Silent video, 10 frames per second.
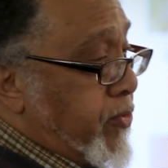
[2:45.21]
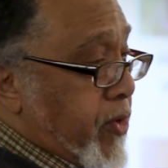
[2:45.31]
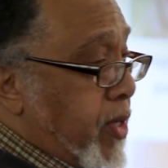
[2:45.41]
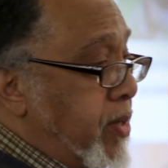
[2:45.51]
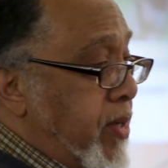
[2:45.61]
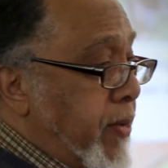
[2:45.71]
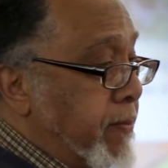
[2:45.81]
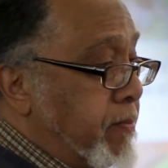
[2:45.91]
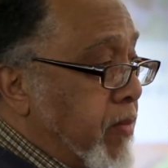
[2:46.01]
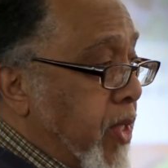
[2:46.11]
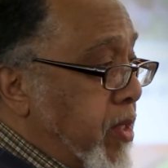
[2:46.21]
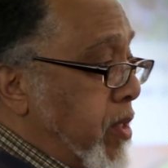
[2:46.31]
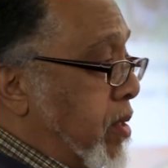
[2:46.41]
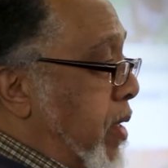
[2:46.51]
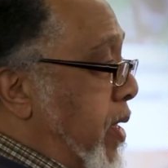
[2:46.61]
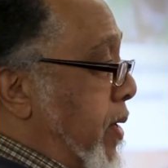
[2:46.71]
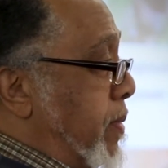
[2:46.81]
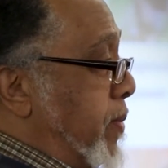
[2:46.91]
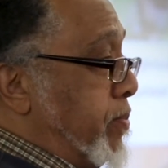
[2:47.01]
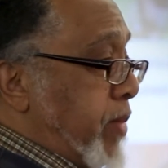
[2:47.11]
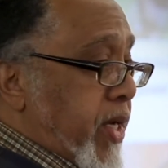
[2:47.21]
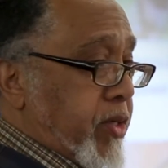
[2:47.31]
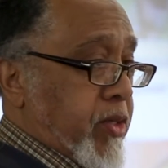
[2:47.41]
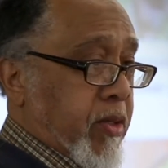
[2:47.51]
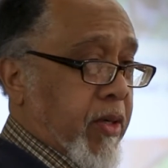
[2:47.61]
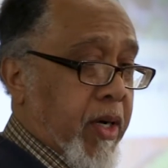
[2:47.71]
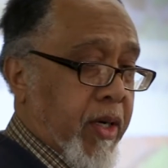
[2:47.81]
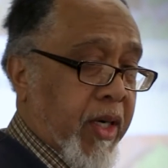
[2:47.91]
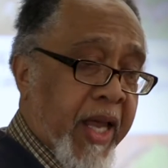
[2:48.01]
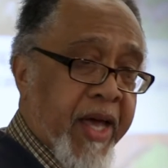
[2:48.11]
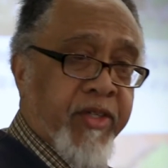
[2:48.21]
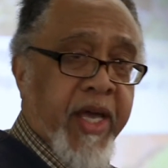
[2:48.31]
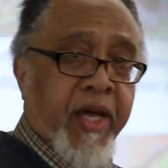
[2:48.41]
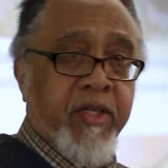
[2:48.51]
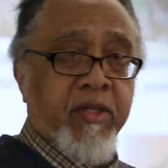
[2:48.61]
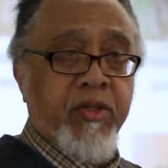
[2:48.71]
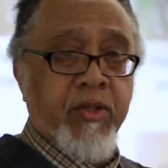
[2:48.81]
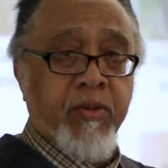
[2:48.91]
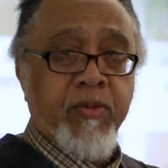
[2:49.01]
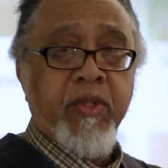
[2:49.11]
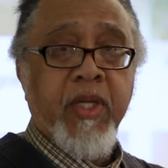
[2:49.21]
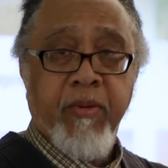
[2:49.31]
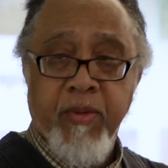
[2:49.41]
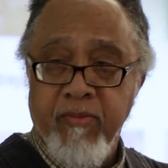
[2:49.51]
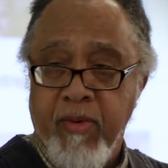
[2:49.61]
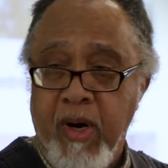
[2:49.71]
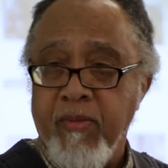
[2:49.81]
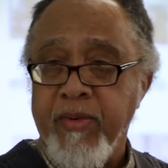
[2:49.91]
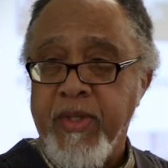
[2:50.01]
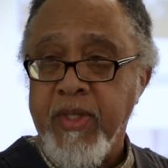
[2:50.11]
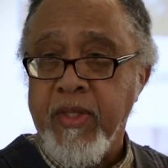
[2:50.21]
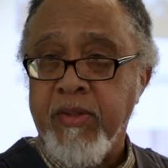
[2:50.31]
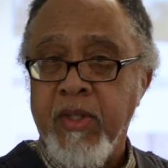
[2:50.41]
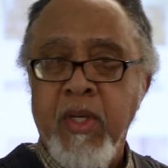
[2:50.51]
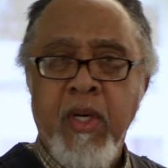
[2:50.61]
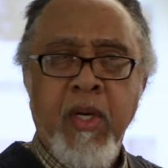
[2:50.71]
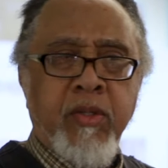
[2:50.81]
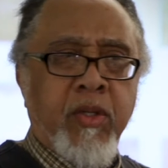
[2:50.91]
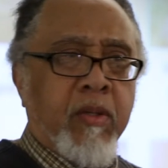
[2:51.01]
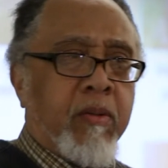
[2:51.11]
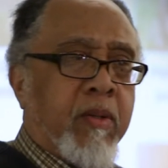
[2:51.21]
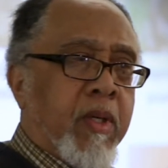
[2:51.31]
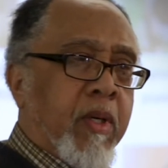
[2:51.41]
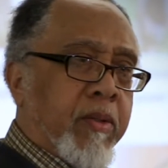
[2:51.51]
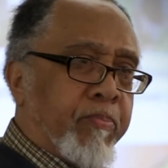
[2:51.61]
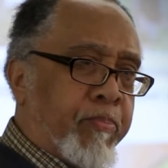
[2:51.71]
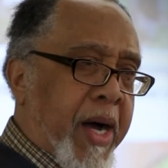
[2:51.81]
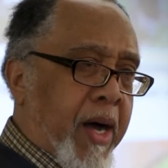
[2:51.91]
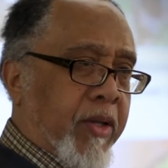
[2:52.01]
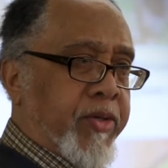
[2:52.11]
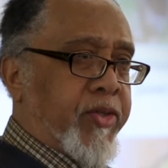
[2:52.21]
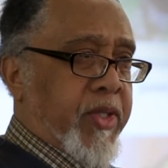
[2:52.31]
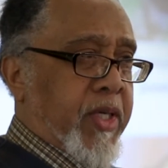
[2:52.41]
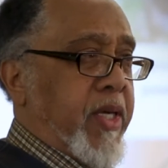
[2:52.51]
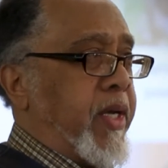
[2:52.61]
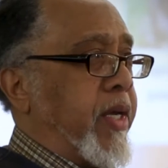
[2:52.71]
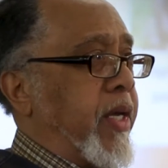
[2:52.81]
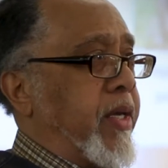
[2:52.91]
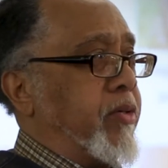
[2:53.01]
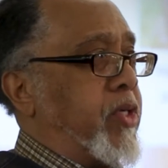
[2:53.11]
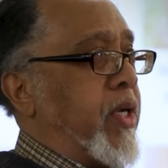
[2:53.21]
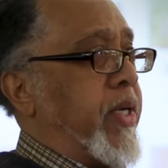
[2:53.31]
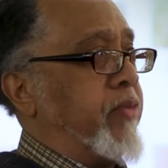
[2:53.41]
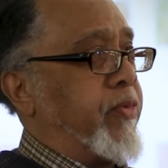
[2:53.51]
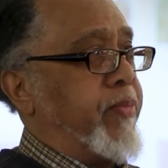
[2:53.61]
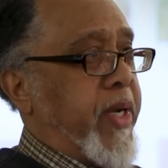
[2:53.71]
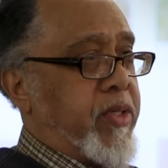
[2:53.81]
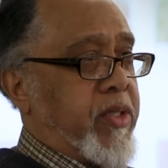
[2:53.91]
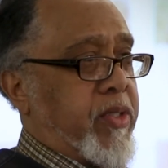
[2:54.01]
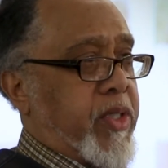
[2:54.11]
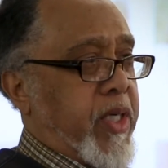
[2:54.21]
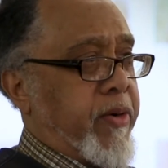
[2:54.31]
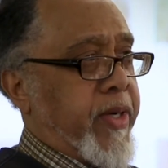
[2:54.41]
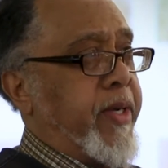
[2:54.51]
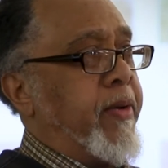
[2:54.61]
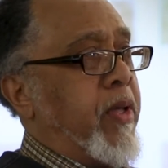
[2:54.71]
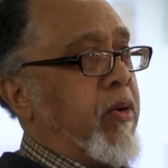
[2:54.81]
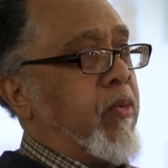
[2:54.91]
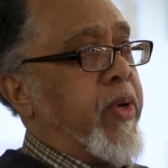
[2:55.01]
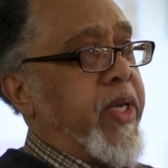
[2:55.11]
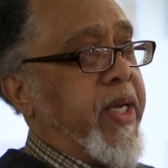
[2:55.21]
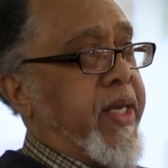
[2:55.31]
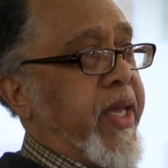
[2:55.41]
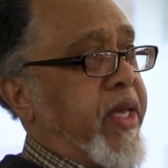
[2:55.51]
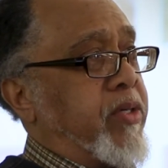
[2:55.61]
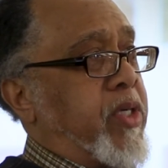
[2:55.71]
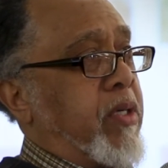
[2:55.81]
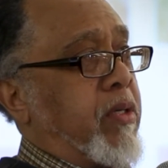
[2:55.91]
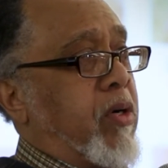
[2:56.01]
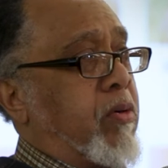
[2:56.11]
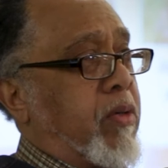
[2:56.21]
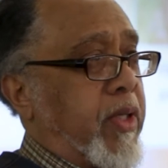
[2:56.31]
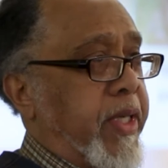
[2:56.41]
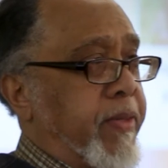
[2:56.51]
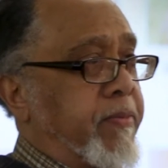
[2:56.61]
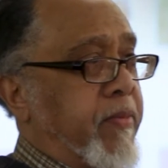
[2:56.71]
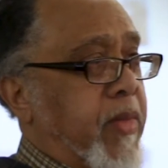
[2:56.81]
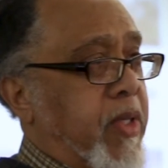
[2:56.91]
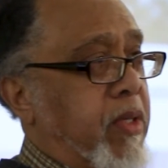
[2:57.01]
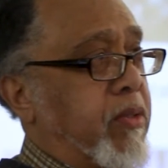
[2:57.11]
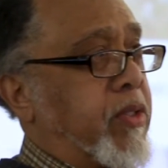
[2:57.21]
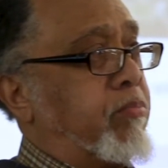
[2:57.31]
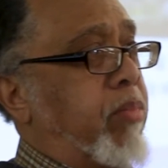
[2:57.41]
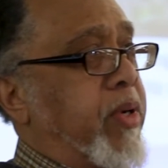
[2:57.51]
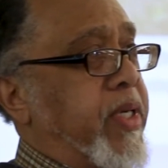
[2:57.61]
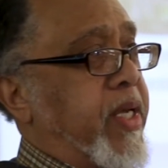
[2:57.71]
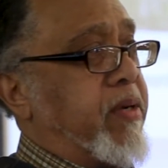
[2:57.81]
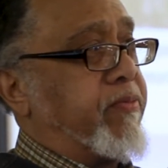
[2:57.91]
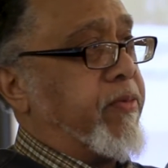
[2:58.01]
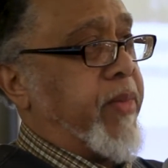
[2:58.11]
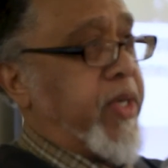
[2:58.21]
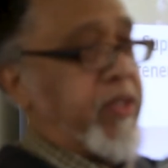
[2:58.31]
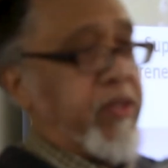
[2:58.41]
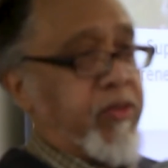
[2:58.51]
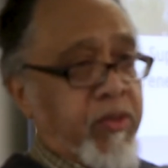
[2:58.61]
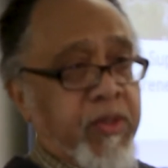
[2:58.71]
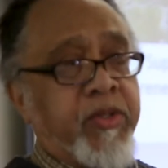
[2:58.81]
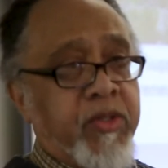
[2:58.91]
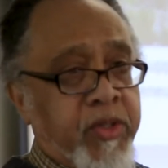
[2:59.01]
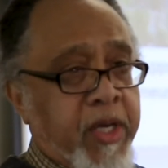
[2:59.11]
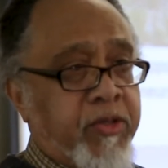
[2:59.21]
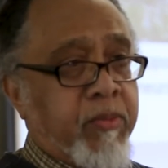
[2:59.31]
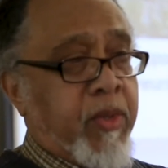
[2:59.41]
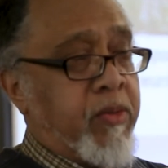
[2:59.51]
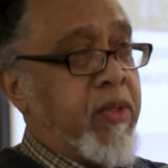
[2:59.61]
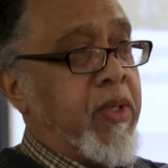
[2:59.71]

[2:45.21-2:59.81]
for. The major class action suits, they were involved with these. So policy and information sharing, we engage here locally, to bring that information so it's accessible.